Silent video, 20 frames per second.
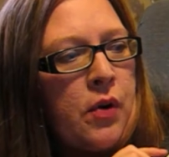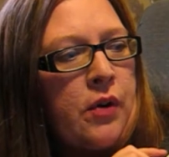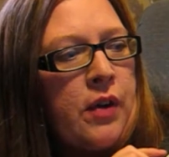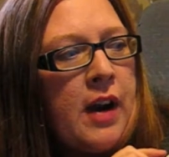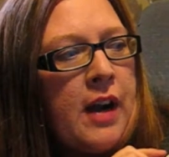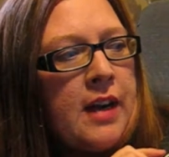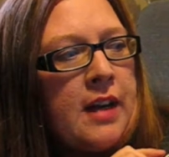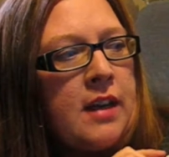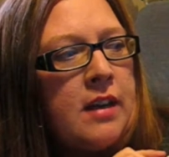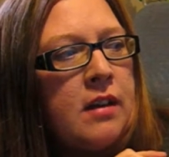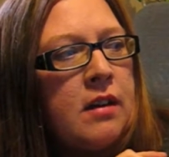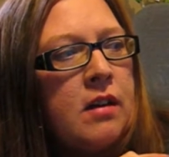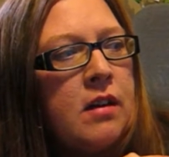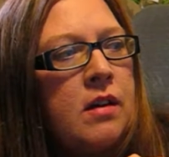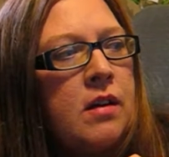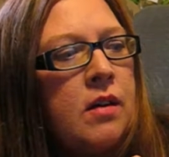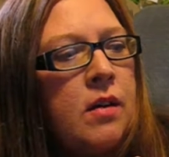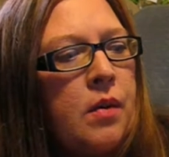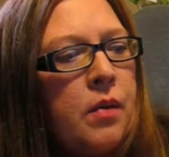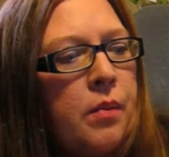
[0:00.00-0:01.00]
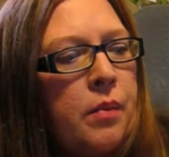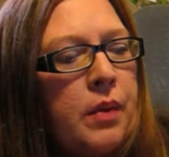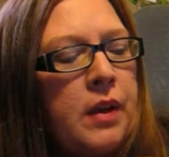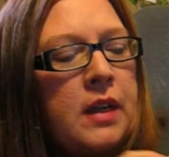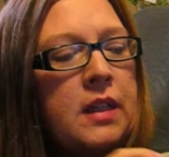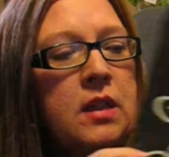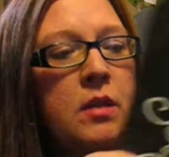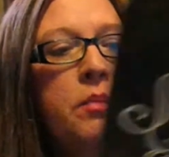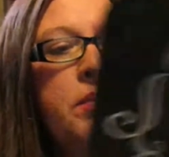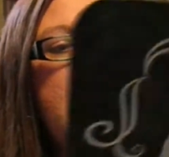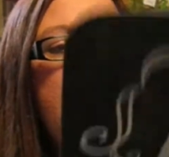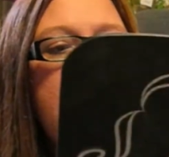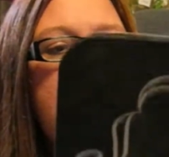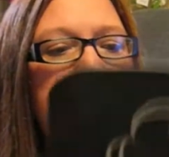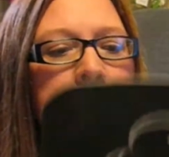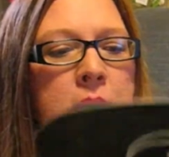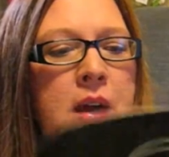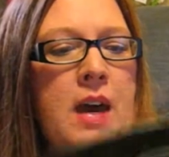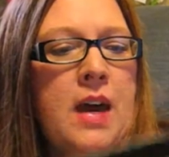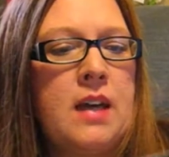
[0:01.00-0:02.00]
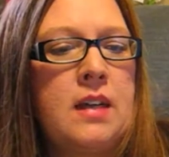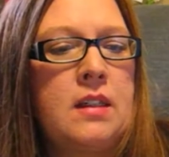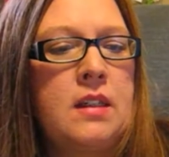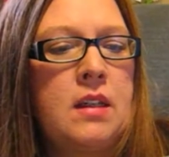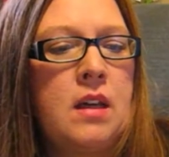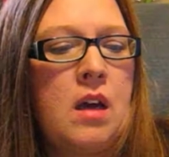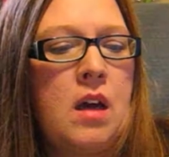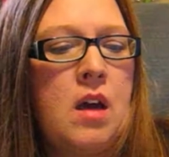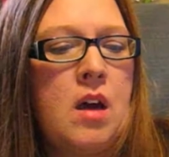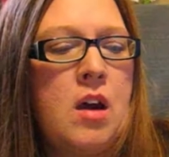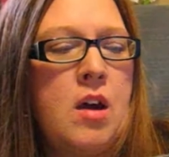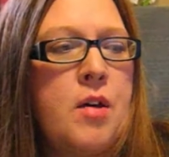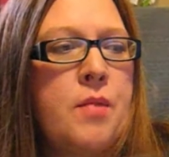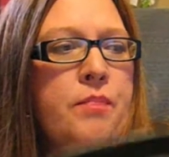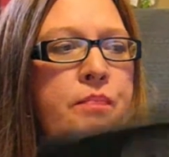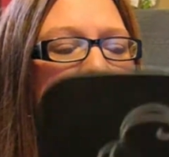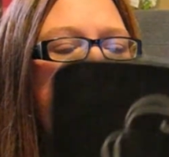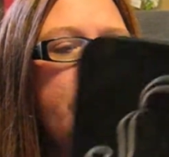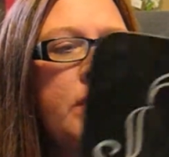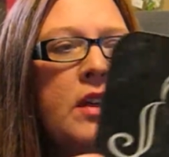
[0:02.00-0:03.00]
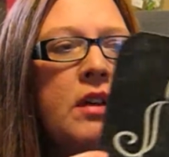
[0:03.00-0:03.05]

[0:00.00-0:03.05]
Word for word: writing, but it's a placemat. Um,